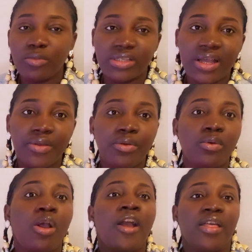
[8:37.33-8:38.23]
will tell
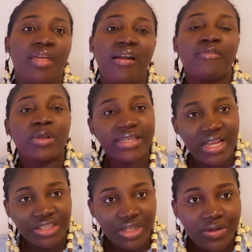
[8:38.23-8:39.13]
you they are for
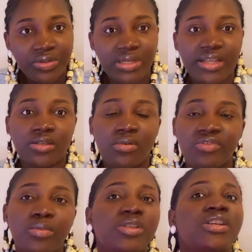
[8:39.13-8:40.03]
international students. Some of
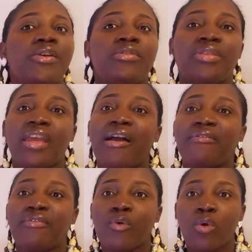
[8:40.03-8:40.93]
them will tell you they
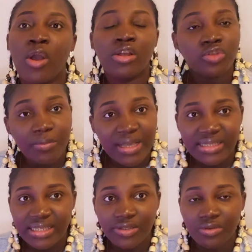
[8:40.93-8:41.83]
are for
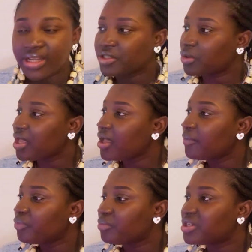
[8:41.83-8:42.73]
domestic students, okay?
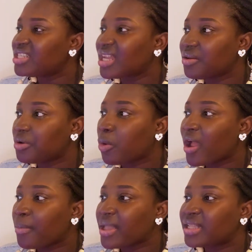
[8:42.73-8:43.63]
But these are the
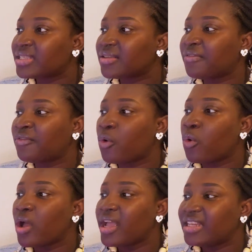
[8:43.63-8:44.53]
requirements
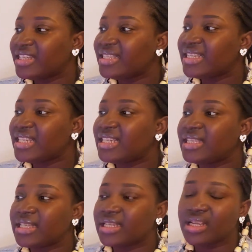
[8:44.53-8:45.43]
for this
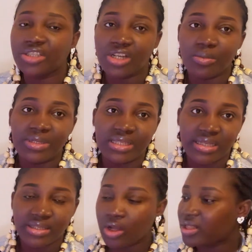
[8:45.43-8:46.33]
EDC International
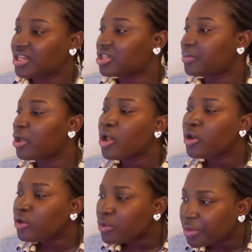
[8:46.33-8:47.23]
Business Scholarship.
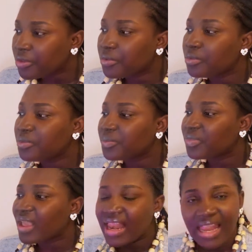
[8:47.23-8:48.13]
Look through
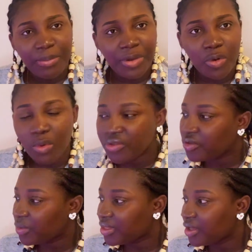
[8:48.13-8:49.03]
and let me know
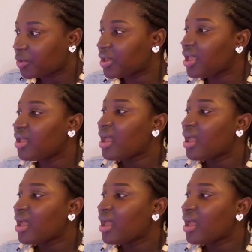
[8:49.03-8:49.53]
what you think, okay?